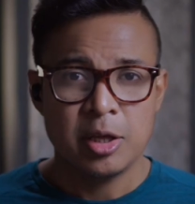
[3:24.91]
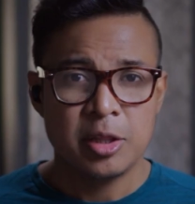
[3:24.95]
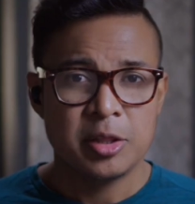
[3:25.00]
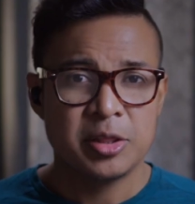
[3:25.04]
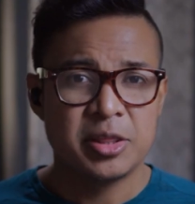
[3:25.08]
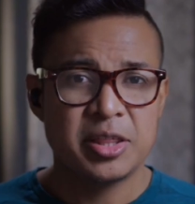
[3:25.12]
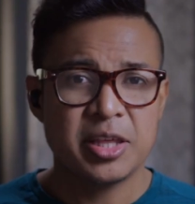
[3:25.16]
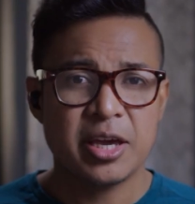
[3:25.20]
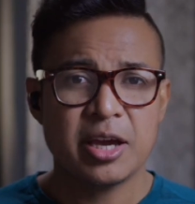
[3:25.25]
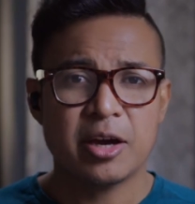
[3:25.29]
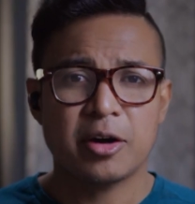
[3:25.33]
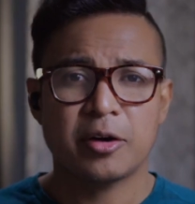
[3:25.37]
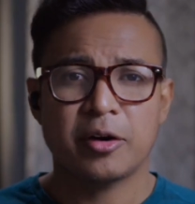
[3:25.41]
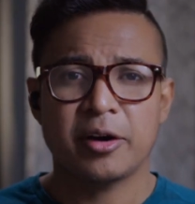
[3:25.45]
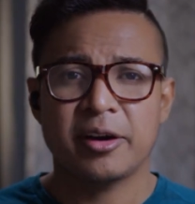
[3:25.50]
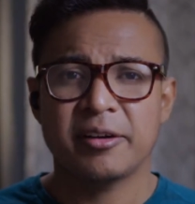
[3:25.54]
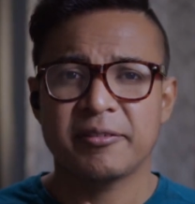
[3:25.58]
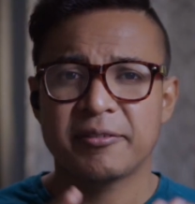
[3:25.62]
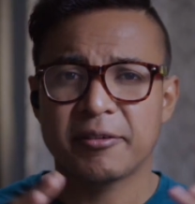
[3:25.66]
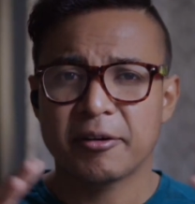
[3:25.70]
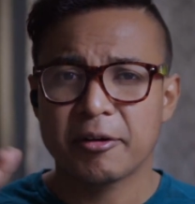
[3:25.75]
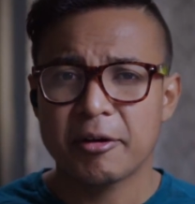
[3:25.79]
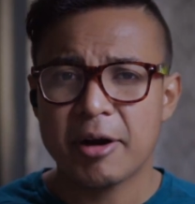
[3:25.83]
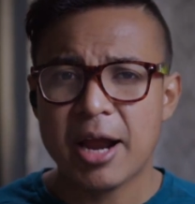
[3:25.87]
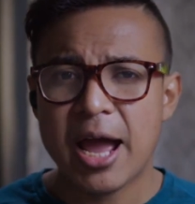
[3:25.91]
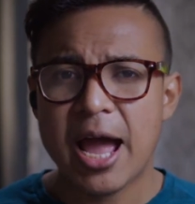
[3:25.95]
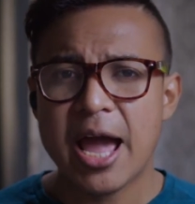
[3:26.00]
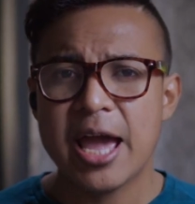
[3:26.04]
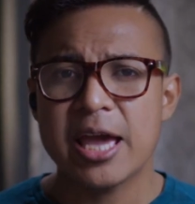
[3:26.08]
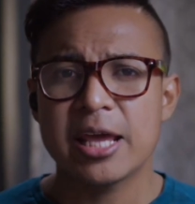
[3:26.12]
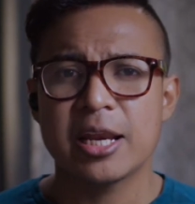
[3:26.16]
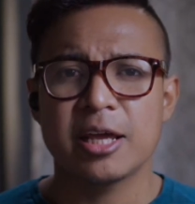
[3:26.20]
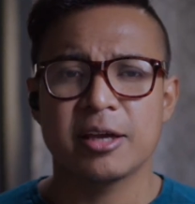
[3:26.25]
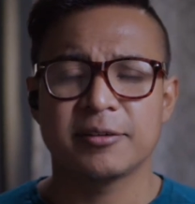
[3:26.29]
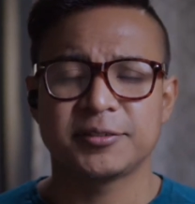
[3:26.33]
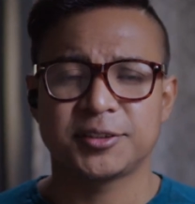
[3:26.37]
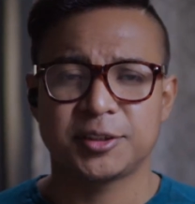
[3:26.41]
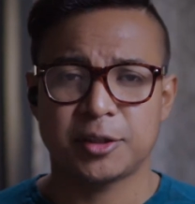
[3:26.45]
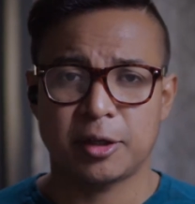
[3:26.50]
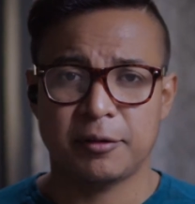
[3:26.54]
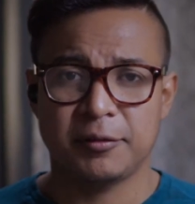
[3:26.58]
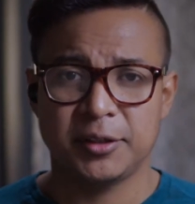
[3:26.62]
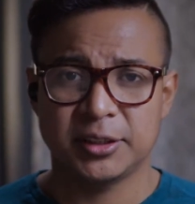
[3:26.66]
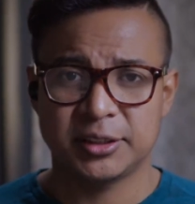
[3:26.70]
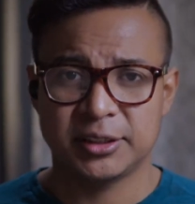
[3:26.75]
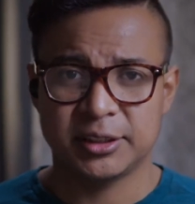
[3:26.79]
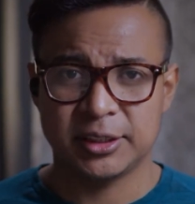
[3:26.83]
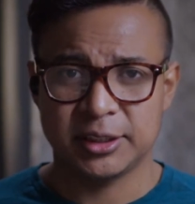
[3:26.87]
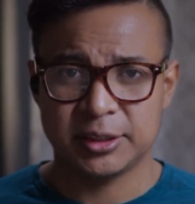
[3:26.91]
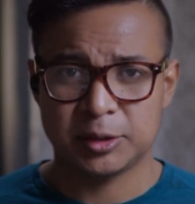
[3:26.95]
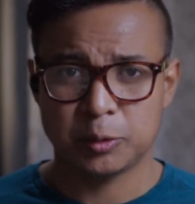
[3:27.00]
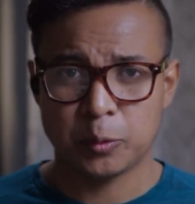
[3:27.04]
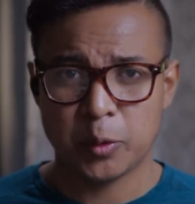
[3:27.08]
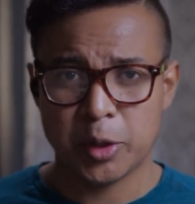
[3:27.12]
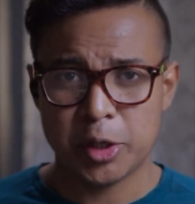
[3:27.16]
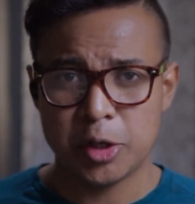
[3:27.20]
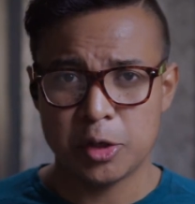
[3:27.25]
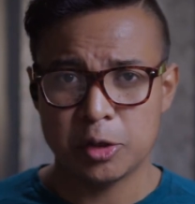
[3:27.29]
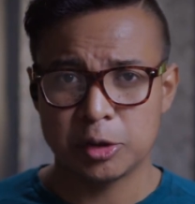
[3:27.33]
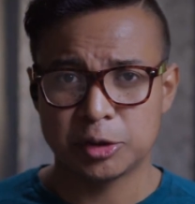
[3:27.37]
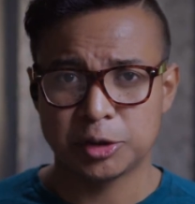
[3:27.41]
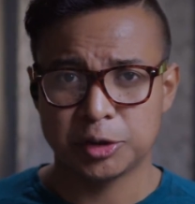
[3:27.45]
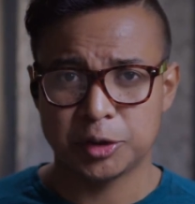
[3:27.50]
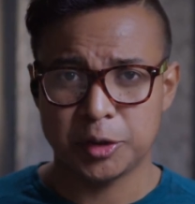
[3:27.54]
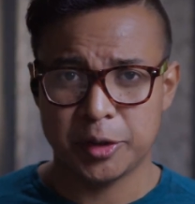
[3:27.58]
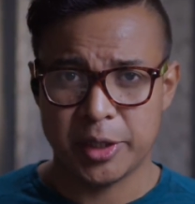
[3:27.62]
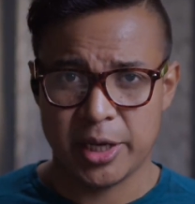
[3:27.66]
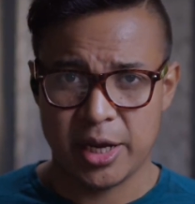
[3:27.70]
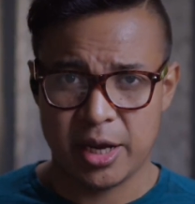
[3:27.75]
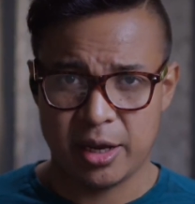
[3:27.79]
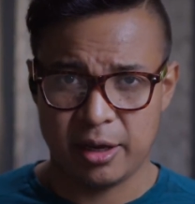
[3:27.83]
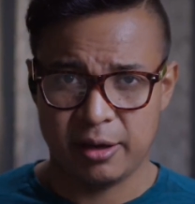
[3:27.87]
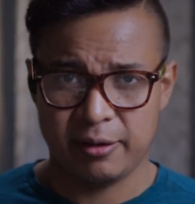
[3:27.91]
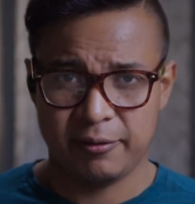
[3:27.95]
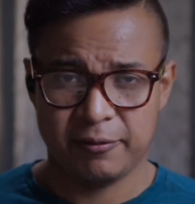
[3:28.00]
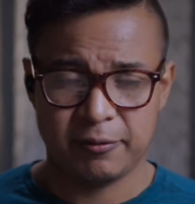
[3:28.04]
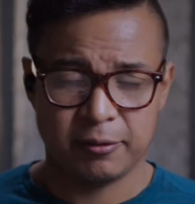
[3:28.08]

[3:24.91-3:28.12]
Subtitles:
There are a variety of services we use today.